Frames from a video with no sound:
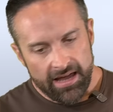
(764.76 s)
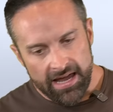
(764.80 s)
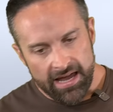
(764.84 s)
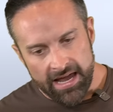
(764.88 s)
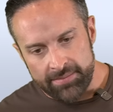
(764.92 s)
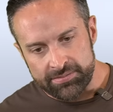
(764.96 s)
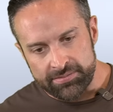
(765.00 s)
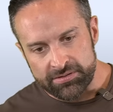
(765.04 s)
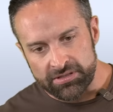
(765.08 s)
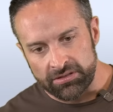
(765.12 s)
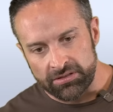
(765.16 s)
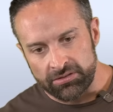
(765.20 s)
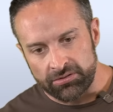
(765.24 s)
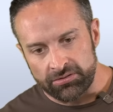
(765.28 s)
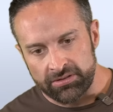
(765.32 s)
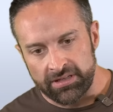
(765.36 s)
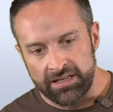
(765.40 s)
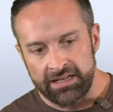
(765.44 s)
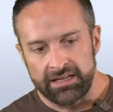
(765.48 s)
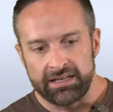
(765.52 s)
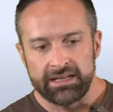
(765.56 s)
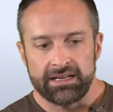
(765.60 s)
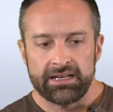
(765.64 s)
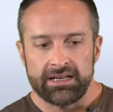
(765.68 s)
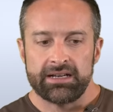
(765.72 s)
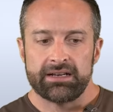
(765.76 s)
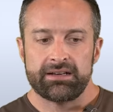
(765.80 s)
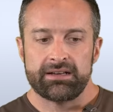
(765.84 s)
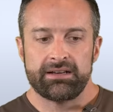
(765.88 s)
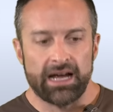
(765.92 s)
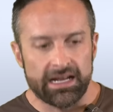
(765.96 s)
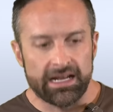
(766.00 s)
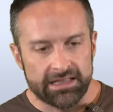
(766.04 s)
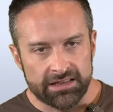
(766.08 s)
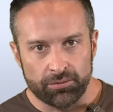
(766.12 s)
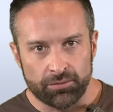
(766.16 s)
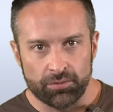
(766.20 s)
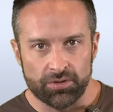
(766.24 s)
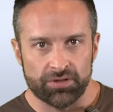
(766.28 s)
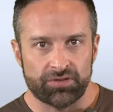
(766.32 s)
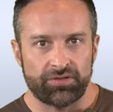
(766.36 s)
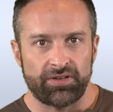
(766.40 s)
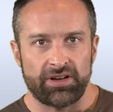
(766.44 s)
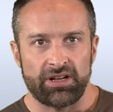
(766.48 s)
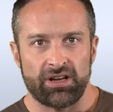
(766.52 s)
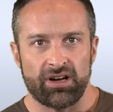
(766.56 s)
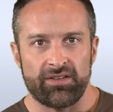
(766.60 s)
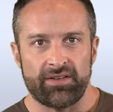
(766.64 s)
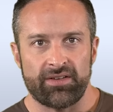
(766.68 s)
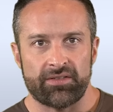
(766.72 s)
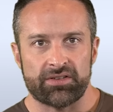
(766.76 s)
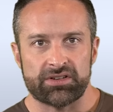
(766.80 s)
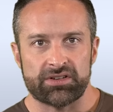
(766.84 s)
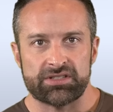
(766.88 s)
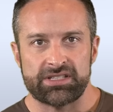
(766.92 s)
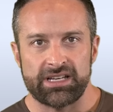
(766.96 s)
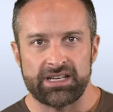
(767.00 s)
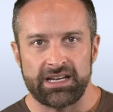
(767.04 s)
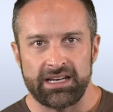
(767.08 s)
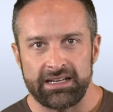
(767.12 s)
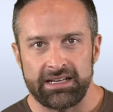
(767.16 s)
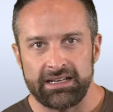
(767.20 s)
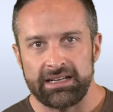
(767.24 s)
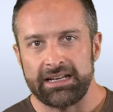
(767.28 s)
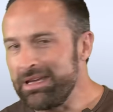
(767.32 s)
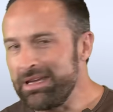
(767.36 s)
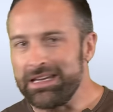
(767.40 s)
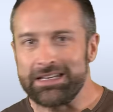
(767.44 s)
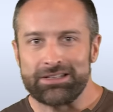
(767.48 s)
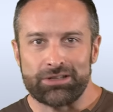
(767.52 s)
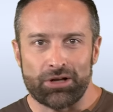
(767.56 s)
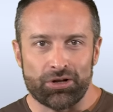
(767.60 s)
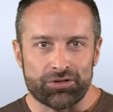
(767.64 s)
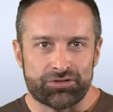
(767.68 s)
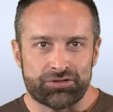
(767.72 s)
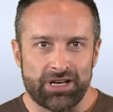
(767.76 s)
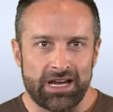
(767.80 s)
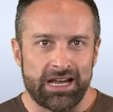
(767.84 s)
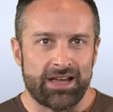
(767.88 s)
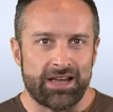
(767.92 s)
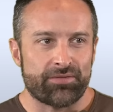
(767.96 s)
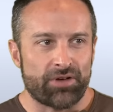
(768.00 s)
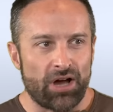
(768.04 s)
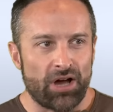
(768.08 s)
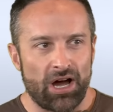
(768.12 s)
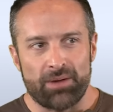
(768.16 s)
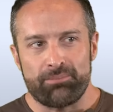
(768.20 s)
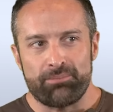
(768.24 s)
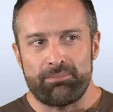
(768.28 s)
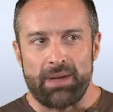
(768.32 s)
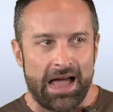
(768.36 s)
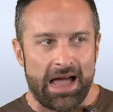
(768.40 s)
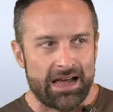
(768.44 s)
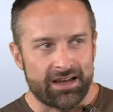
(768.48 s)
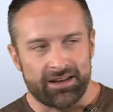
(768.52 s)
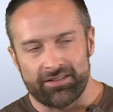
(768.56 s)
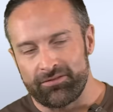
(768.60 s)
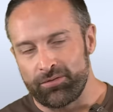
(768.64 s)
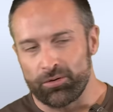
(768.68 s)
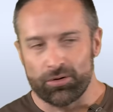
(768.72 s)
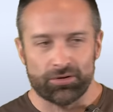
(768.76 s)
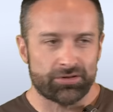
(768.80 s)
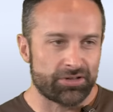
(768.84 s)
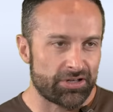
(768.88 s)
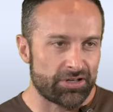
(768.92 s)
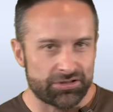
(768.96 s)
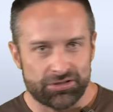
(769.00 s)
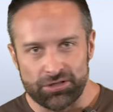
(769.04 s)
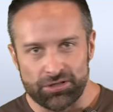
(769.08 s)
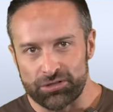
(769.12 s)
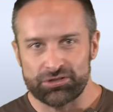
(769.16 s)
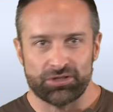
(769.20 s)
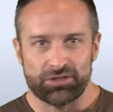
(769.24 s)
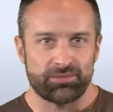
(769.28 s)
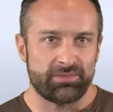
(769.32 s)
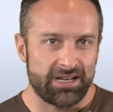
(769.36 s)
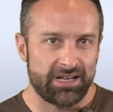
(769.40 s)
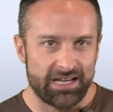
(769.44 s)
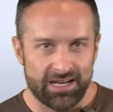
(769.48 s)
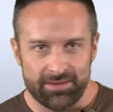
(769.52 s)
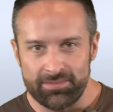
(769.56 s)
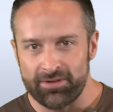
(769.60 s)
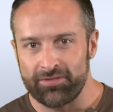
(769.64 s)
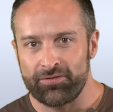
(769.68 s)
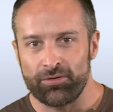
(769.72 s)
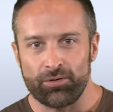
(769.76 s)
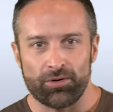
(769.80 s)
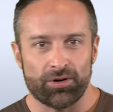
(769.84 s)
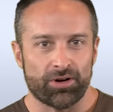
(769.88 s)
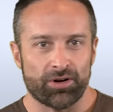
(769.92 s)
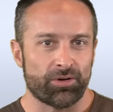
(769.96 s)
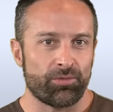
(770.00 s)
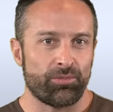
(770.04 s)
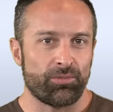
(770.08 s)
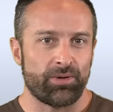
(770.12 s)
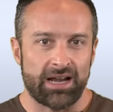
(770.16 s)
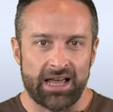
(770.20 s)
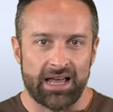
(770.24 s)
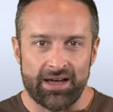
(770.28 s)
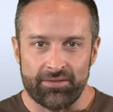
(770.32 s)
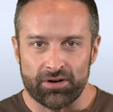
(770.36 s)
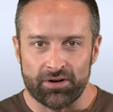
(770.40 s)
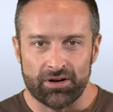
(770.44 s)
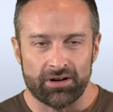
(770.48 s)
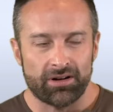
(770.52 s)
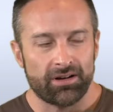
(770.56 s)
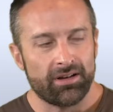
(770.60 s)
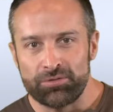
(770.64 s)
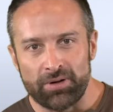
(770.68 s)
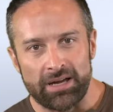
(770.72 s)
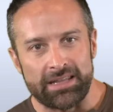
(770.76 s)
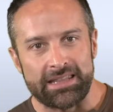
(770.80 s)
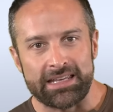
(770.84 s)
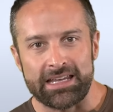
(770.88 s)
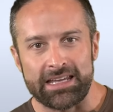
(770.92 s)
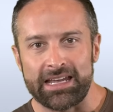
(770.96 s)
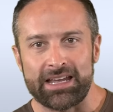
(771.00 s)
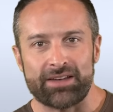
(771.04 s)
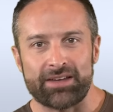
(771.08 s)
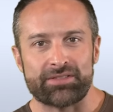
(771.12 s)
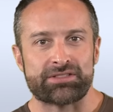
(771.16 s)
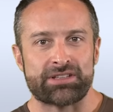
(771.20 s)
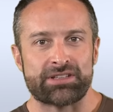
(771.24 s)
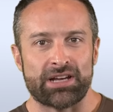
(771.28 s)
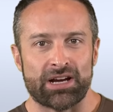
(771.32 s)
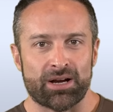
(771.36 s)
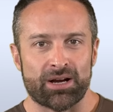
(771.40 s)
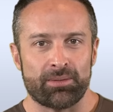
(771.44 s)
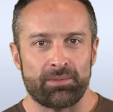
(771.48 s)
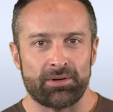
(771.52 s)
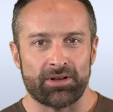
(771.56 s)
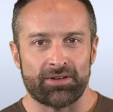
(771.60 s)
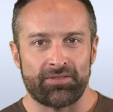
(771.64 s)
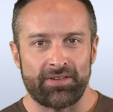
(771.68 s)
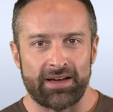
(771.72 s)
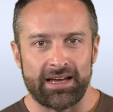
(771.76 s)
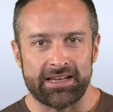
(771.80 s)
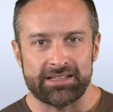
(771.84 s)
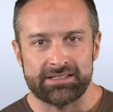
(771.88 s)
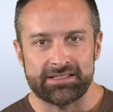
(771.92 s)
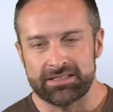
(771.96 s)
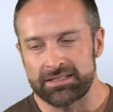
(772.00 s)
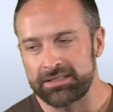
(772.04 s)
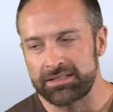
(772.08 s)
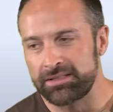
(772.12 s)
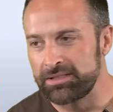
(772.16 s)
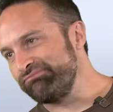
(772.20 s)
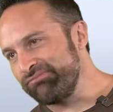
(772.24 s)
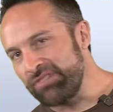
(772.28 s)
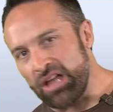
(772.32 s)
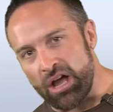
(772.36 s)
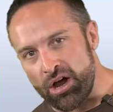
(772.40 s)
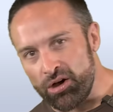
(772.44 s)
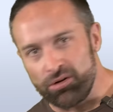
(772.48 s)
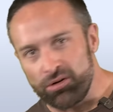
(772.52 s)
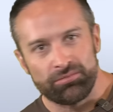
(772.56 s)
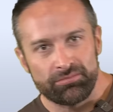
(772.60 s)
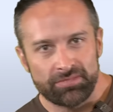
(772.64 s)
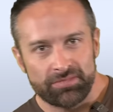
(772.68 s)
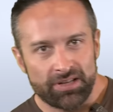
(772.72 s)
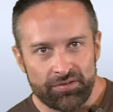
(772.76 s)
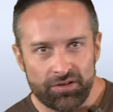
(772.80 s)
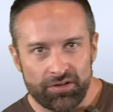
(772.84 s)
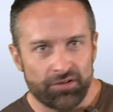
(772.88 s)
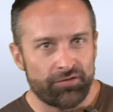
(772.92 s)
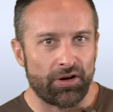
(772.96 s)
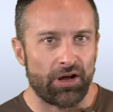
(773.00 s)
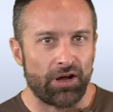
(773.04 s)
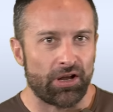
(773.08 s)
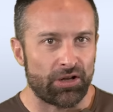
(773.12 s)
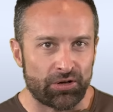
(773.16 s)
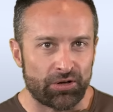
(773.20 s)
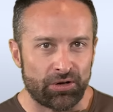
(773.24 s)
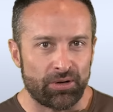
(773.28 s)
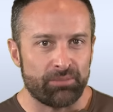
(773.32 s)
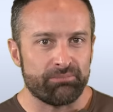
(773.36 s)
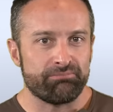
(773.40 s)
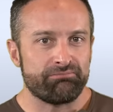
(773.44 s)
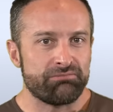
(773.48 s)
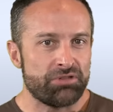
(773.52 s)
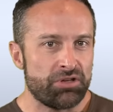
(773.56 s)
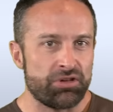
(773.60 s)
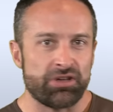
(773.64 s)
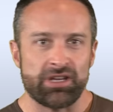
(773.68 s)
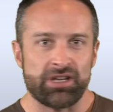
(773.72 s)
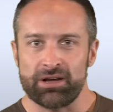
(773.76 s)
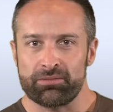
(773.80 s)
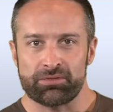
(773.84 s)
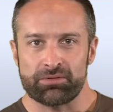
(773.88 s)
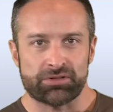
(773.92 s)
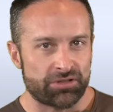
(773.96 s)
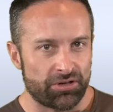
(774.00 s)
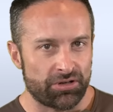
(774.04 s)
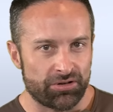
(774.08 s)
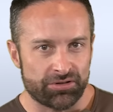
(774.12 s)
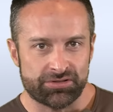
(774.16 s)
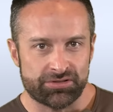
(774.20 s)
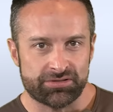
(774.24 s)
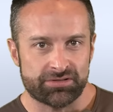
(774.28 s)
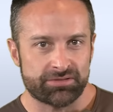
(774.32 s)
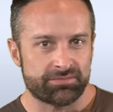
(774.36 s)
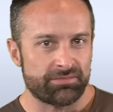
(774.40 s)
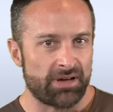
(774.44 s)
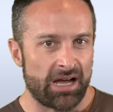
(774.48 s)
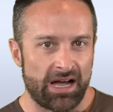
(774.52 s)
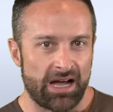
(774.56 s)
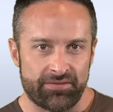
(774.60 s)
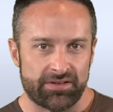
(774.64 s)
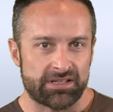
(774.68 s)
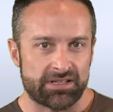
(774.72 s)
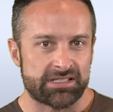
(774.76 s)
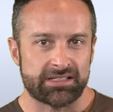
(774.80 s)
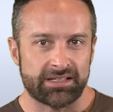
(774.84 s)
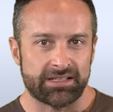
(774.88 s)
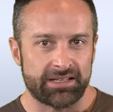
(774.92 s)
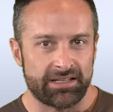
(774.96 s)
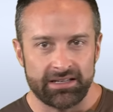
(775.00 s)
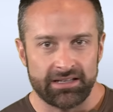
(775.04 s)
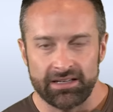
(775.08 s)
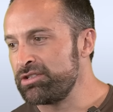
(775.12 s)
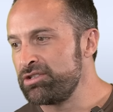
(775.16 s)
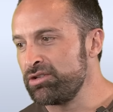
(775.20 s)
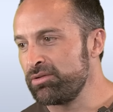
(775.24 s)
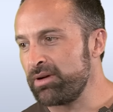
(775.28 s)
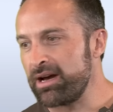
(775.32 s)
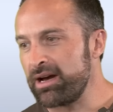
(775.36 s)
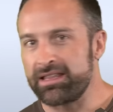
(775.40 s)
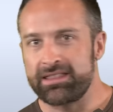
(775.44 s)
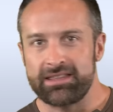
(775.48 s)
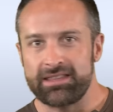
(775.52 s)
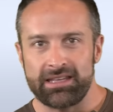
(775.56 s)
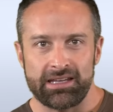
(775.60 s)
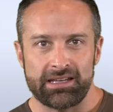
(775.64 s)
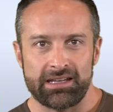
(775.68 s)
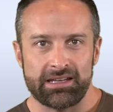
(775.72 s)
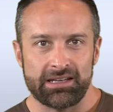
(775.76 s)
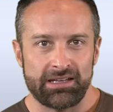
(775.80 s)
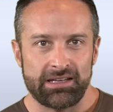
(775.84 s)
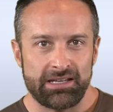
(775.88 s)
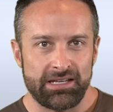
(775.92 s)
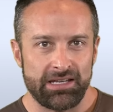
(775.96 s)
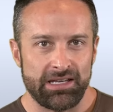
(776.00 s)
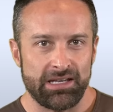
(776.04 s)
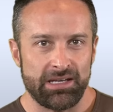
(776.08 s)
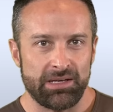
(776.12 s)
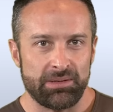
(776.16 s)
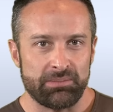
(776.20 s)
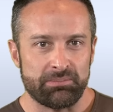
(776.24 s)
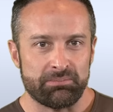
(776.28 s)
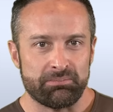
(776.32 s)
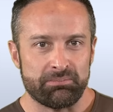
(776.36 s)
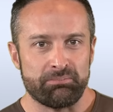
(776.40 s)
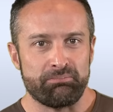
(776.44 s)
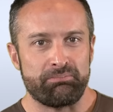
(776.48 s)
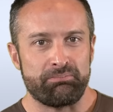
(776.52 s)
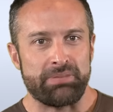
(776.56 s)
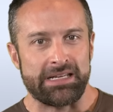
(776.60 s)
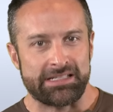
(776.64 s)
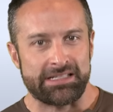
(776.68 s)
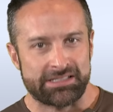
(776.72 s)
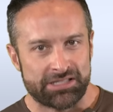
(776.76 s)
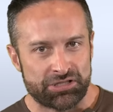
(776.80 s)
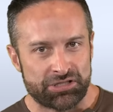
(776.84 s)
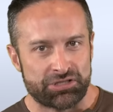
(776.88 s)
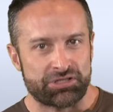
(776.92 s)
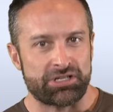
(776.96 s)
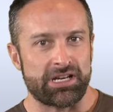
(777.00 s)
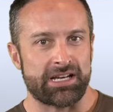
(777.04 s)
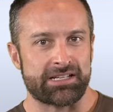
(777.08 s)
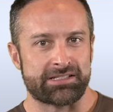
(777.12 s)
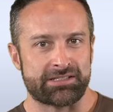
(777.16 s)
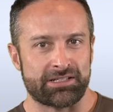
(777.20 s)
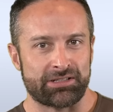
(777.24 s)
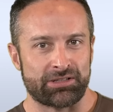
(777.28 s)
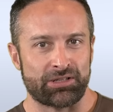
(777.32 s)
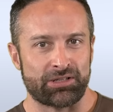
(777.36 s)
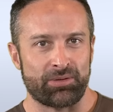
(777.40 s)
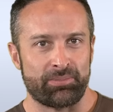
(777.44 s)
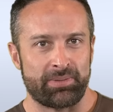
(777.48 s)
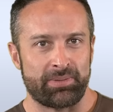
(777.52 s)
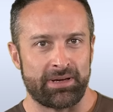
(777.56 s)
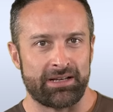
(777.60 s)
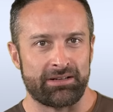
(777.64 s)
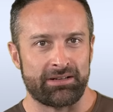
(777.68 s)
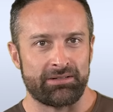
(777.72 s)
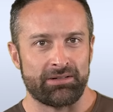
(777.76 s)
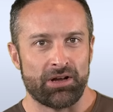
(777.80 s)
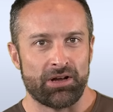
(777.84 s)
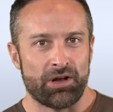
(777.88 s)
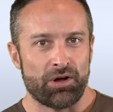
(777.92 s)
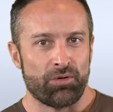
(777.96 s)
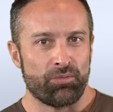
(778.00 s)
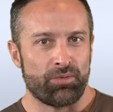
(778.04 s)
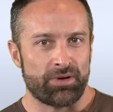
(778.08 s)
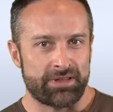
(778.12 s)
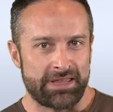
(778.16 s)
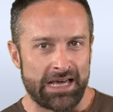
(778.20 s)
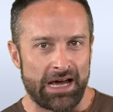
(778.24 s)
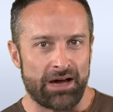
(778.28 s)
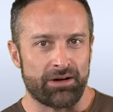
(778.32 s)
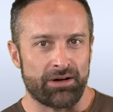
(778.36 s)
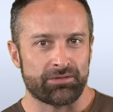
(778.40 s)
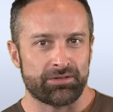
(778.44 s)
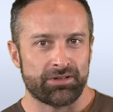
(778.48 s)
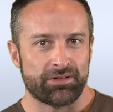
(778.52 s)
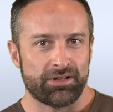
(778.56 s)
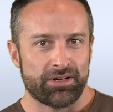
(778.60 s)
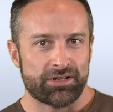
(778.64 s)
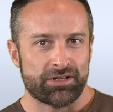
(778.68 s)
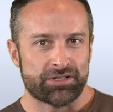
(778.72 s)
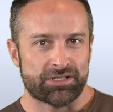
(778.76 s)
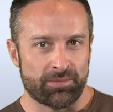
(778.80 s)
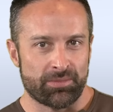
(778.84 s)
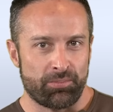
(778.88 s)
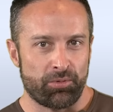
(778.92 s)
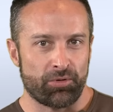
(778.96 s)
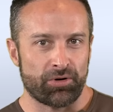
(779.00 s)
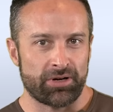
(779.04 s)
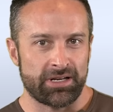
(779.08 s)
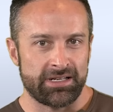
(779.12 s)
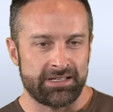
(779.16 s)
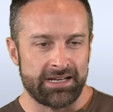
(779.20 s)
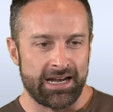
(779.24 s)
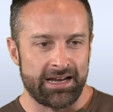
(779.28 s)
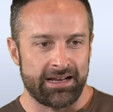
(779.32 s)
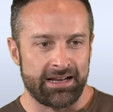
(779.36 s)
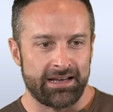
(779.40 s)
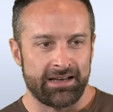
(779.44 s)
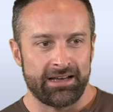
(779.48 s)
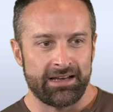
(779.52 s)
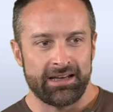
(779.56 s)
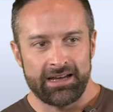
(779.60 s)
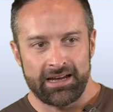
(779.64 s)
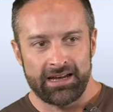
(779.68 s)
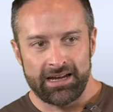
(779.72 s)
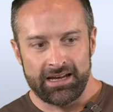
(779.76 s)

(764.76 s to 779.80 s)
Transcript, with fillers: Absolutely. Not the worst video I've ever seen. Me and Dolce have gone back and forth on social media before, whatever. Do I think he gives terrible advice? No. If you follow him, you can get results, obviously. Do I think he beats his chest a little bit without supporting data.